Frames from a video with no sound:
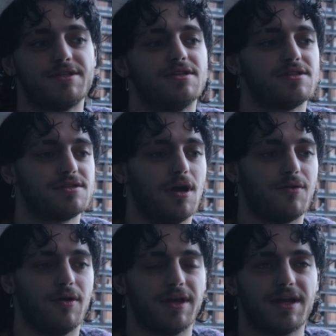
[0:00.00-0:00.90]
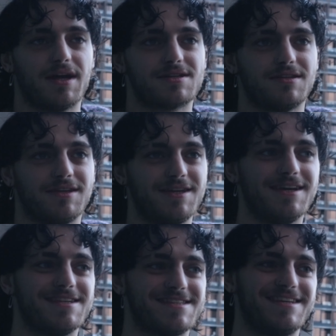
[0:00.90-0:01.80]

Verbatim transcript: which is ironic actually because